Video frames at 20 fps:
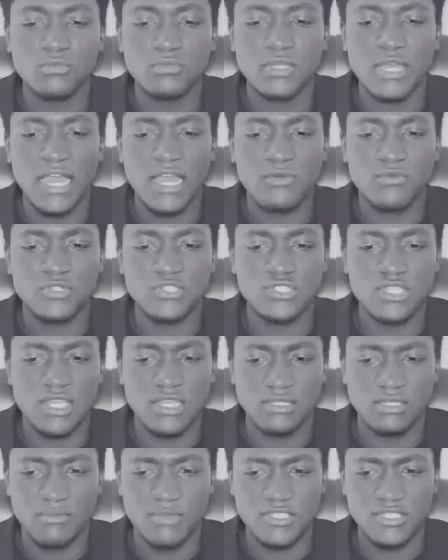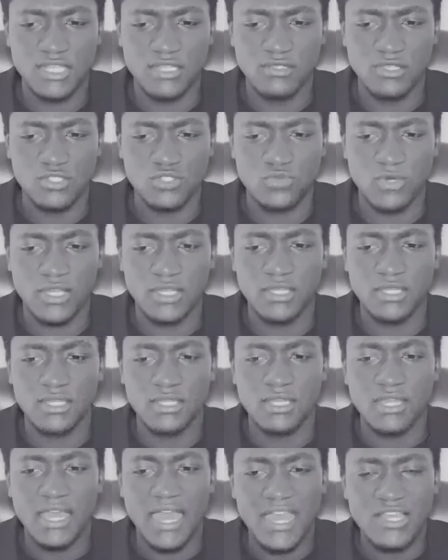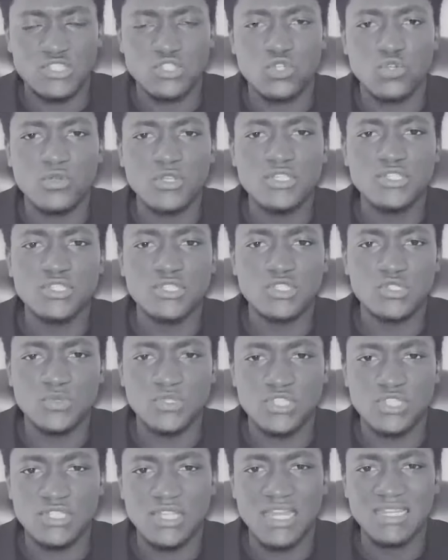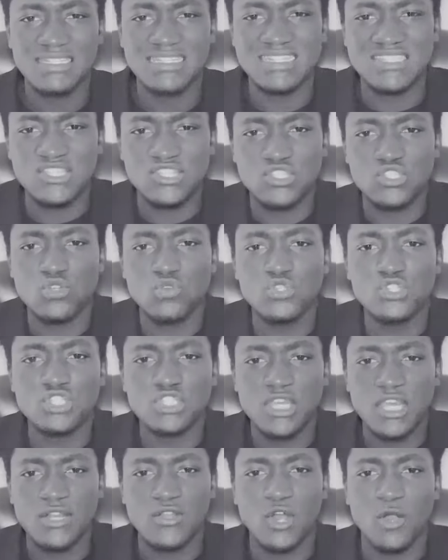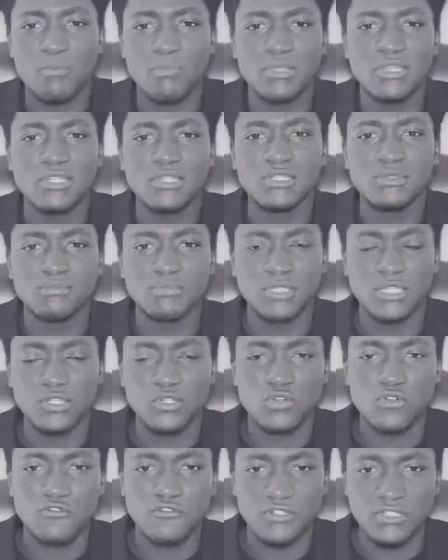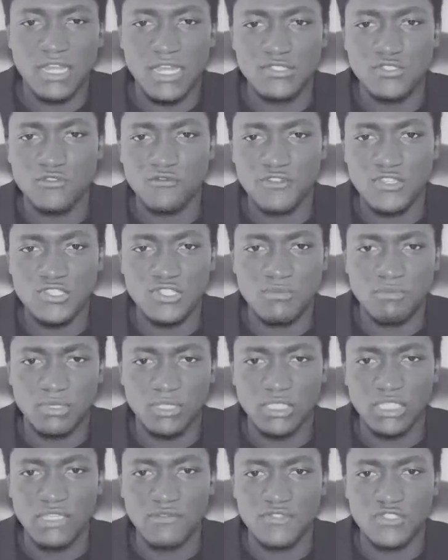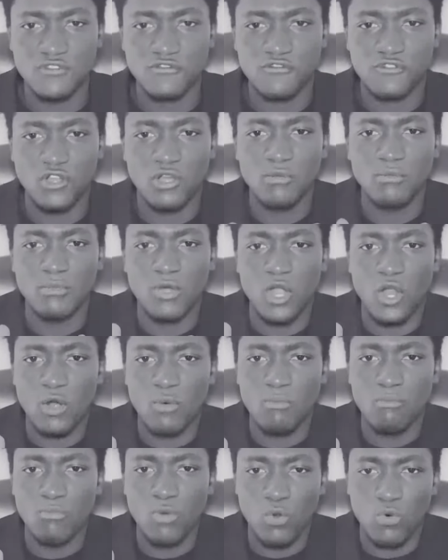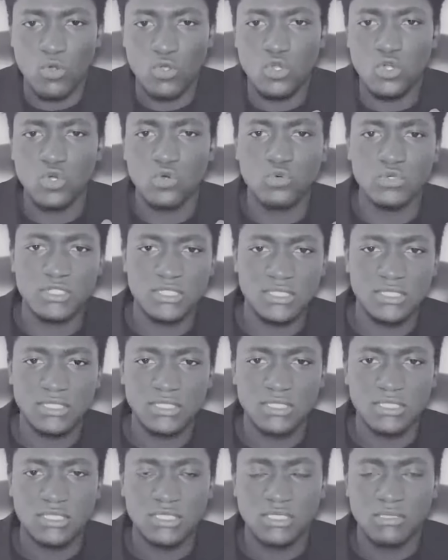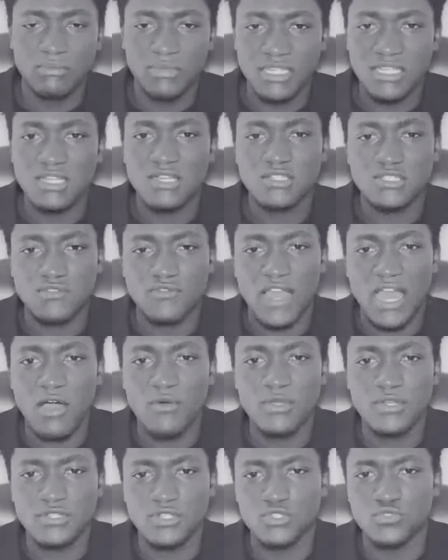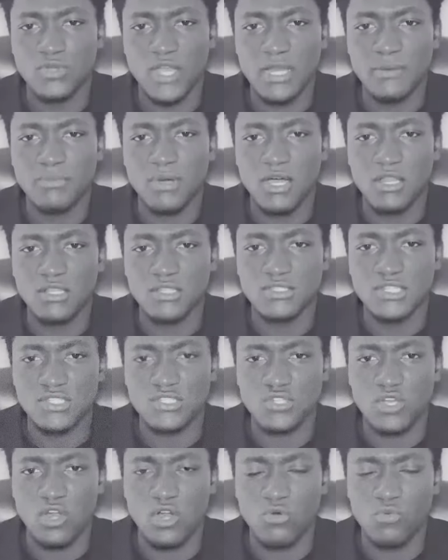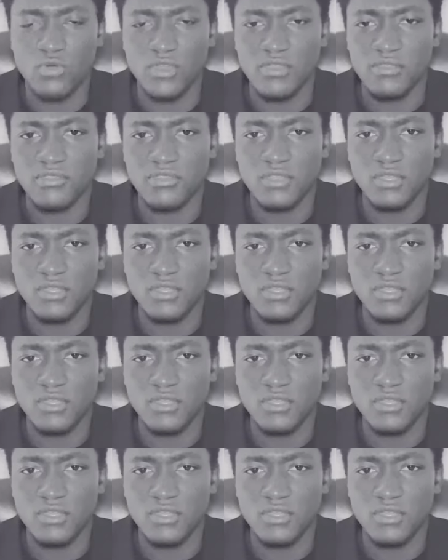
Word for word: I would say, let me say it this way. As Christians, we should not disassociate our political philosophies and beliefs from our moral code because of how intertwined politics are with